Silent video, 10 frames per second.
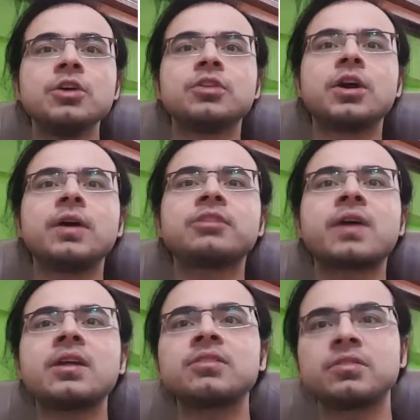So as
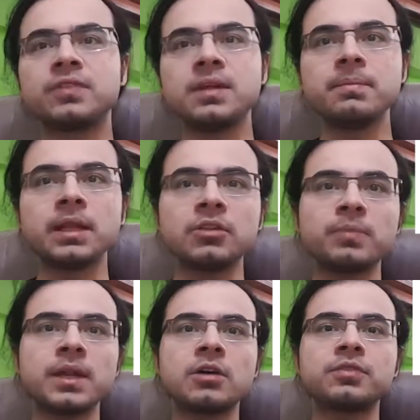far as the female
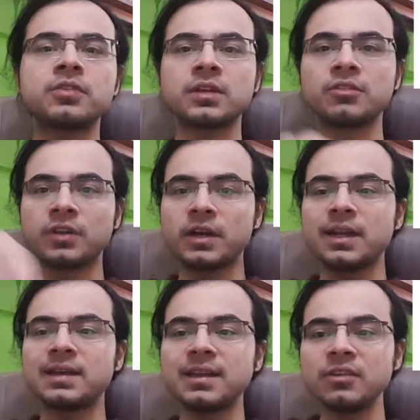spin-off is concerned,
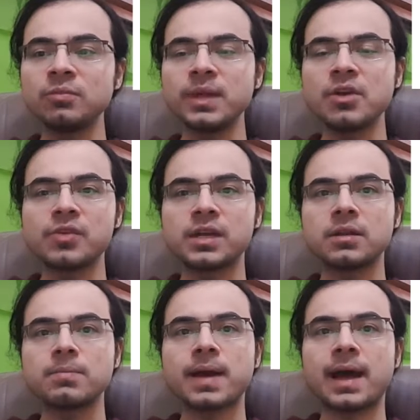it is being
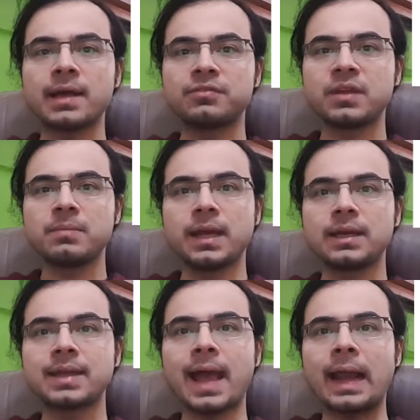written by female
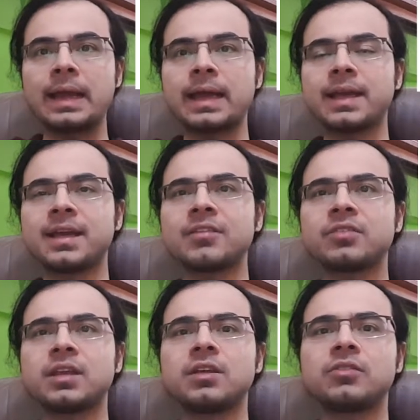talent. I
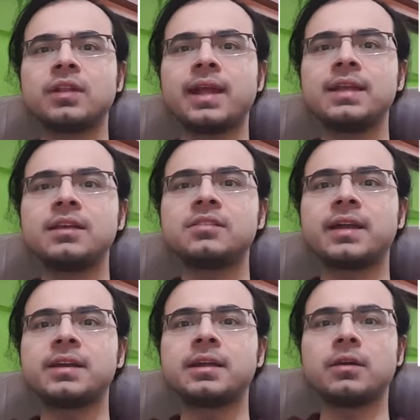guess these ladies
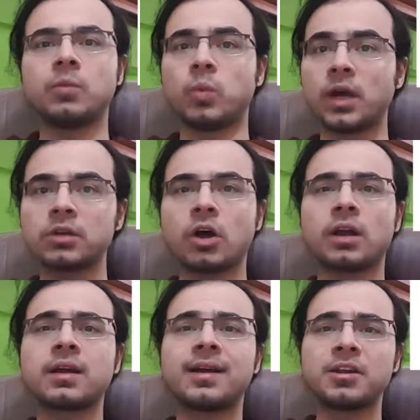worked
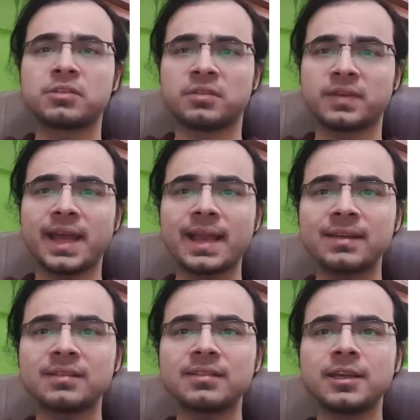on Guardians of the
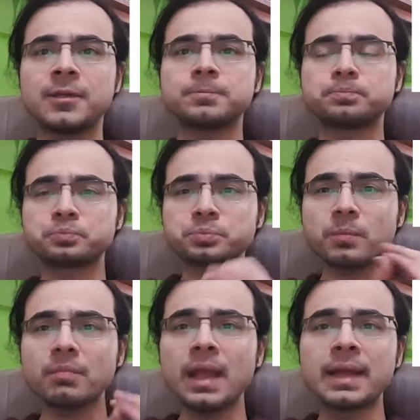Galaxy,
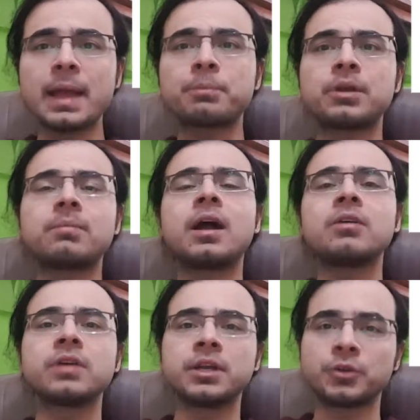Captain
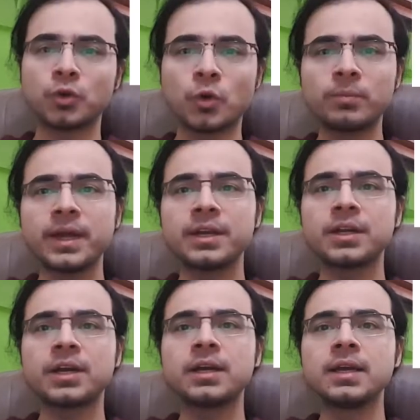Marvel, and Tomb
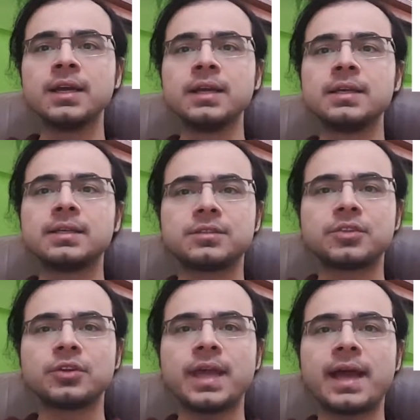Raider.
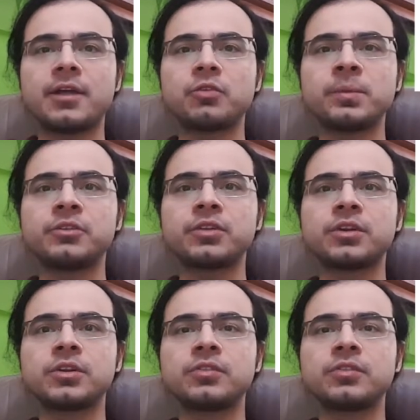So yeah, it will be interesting to